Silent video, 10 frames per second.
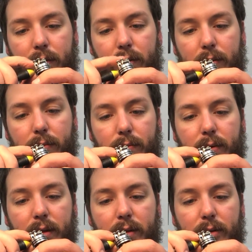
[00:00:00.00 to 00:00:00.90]

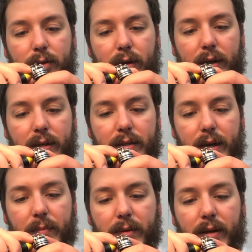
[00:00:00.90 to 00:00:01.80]
Really the trickiest
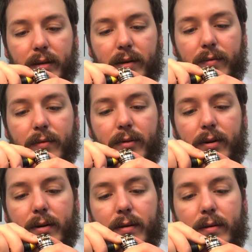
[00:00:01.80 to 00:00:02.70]
damn thing that I've ever